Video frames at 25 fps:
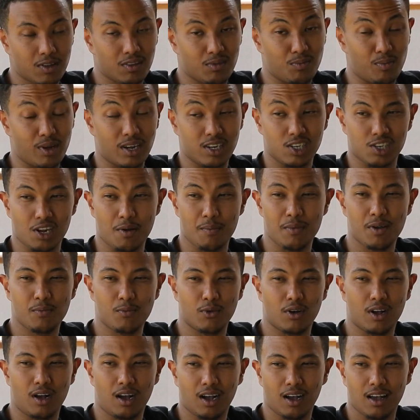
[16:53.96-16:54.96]
is
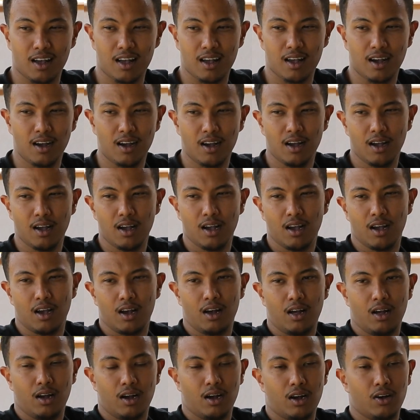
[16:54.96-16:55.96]
Benjamin Muganga.
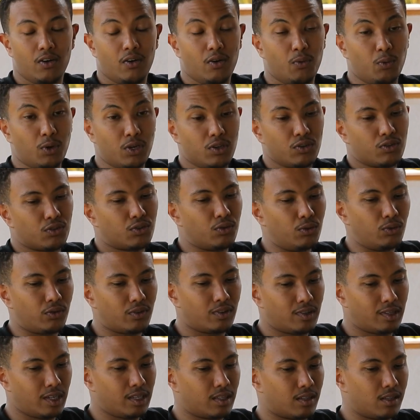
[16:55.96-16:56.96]
We used to
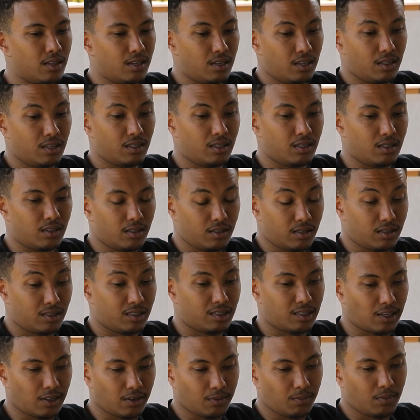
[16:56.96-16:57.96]
sit in the
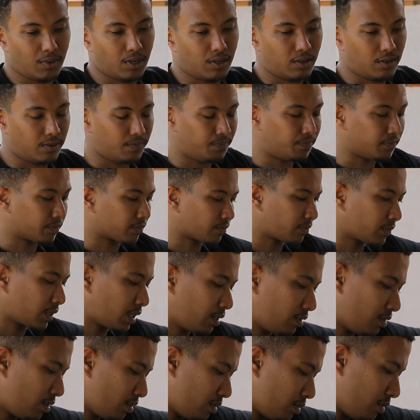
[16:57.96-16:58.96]

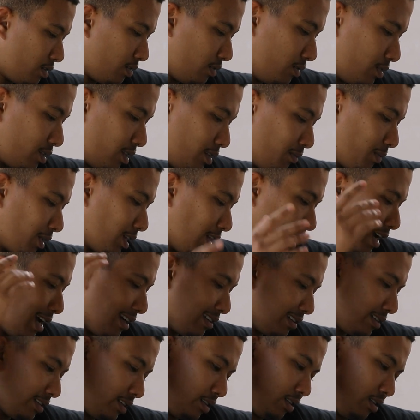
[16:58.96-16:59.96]
same
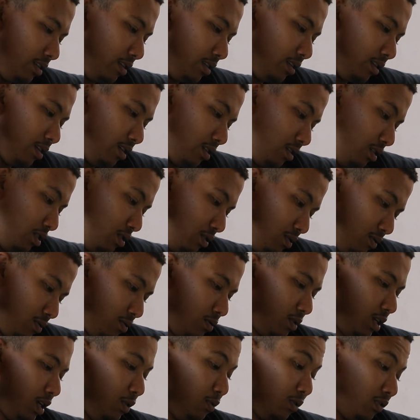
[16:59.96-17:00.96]
class, and you
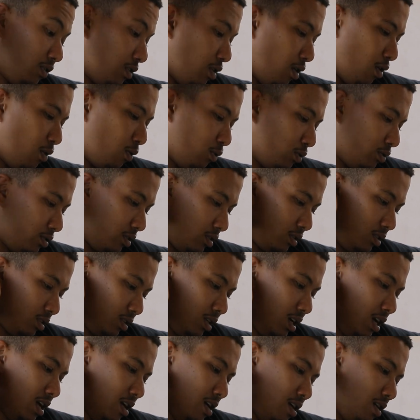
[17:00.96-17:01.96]
know, he was the
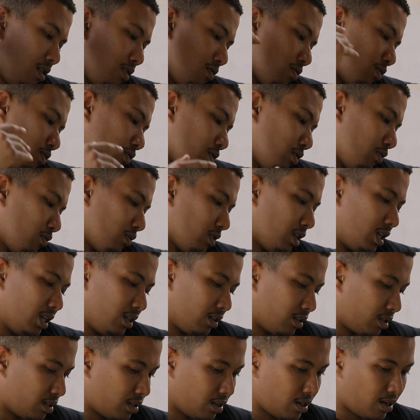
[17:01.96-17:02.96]
oldest. So he was
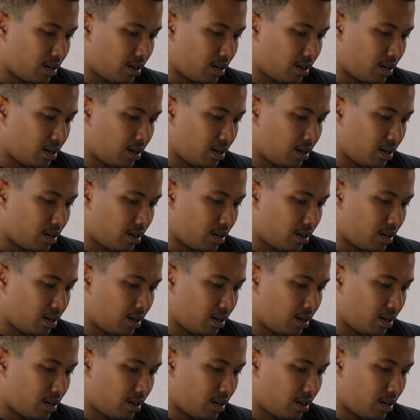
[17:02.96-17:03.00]
like,